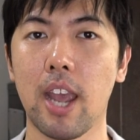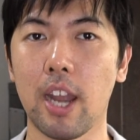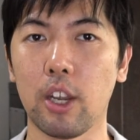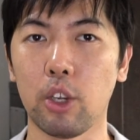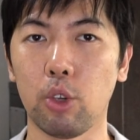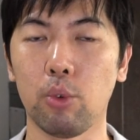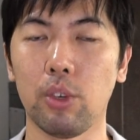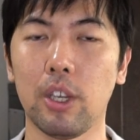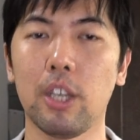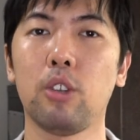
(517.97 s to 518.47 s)

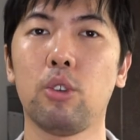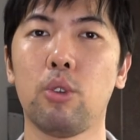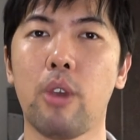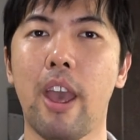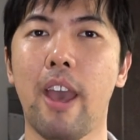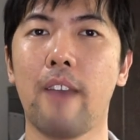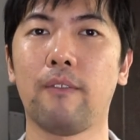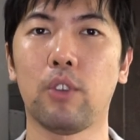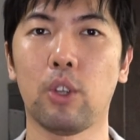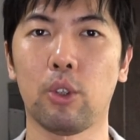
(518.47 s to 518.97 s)
and you need to
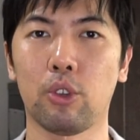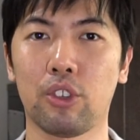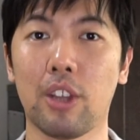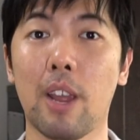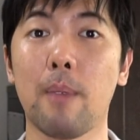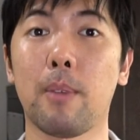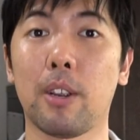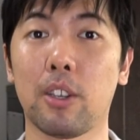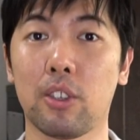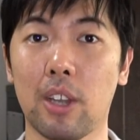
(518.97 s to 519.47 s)
have those
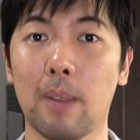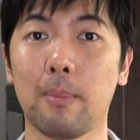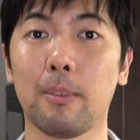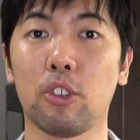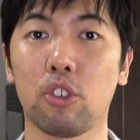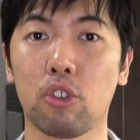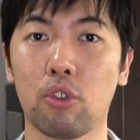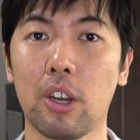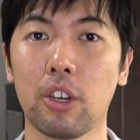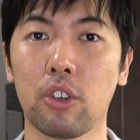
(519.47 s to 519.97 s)
step-by-step -step
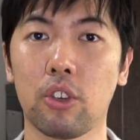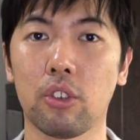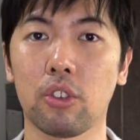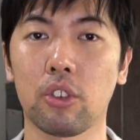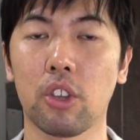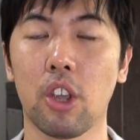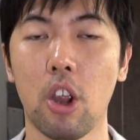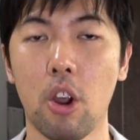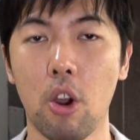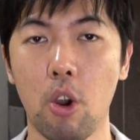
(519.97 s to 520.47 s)

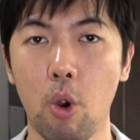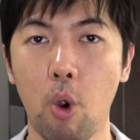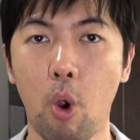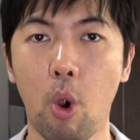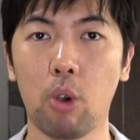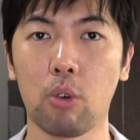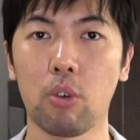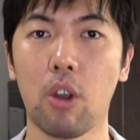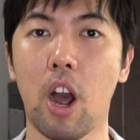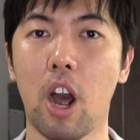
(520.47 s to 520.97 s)
instructions
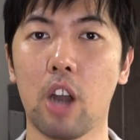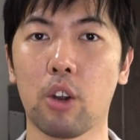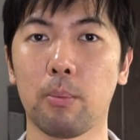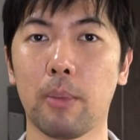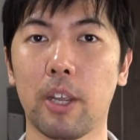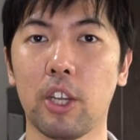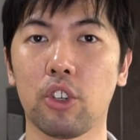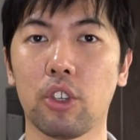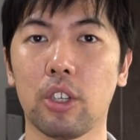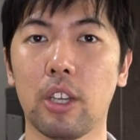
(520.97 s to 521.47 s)
or
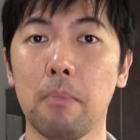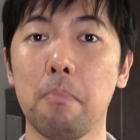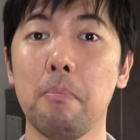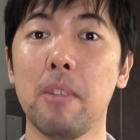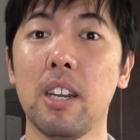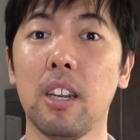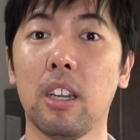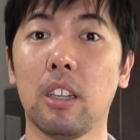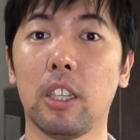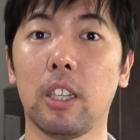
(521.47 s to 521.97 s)
automation
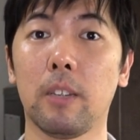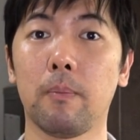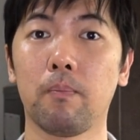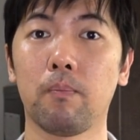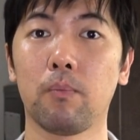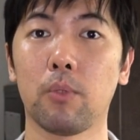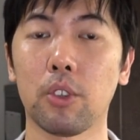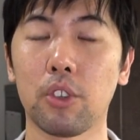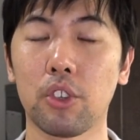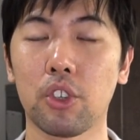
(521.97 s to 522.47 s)
immediately
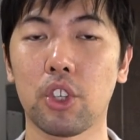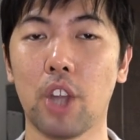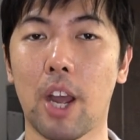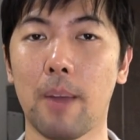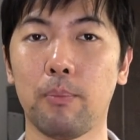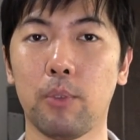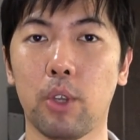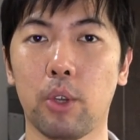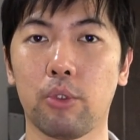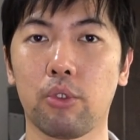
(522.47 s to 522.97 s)
to
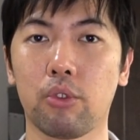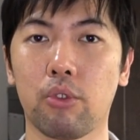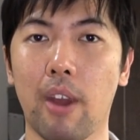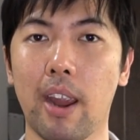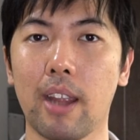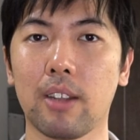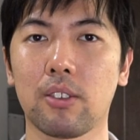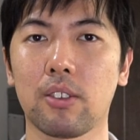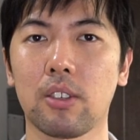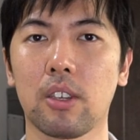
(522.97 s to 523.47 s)
stop those
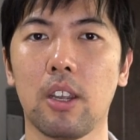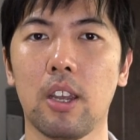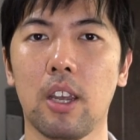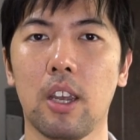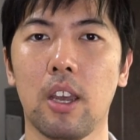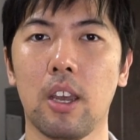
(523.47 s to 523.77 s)
threats.